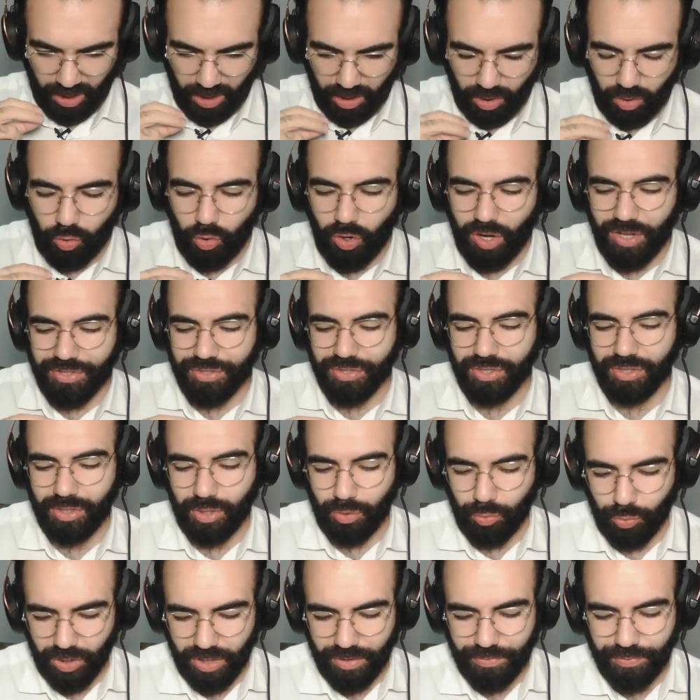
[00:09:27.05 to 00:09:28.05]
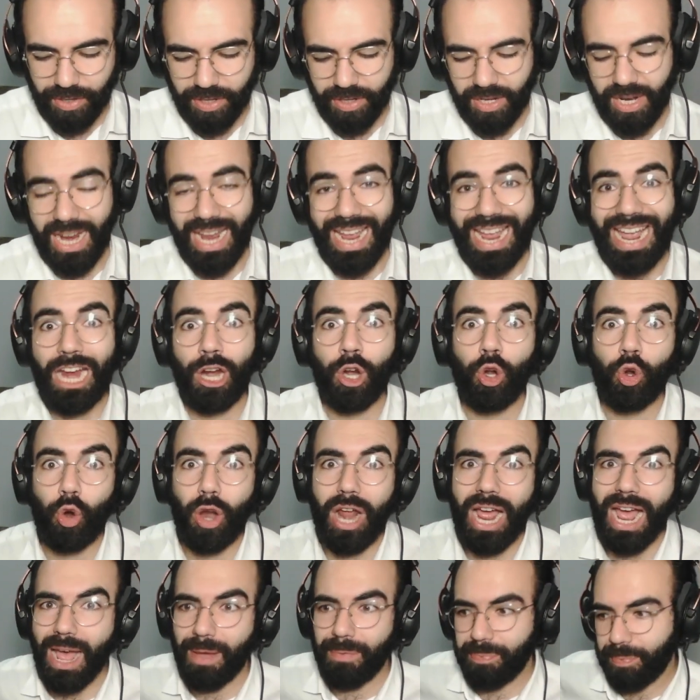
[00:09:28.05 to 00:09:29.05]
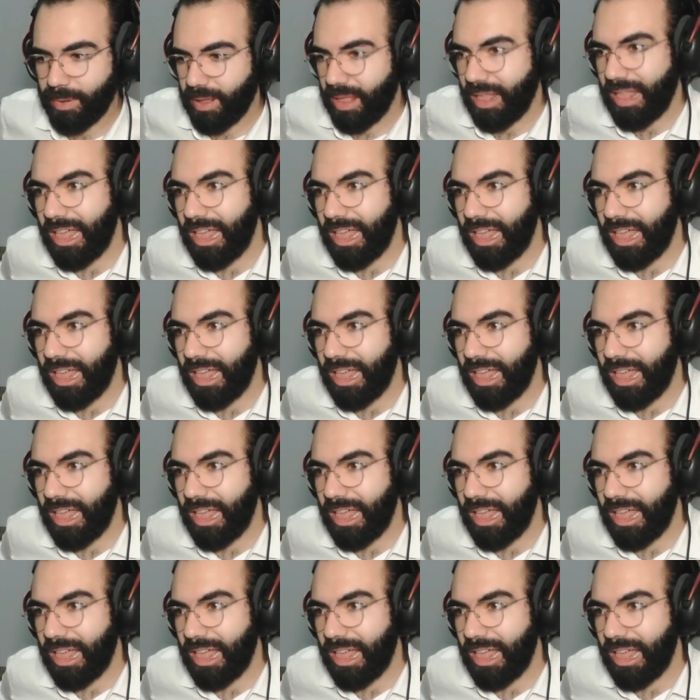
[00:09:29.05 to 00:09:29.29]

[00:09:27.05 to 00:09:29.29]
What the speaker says: cross in the river, a crab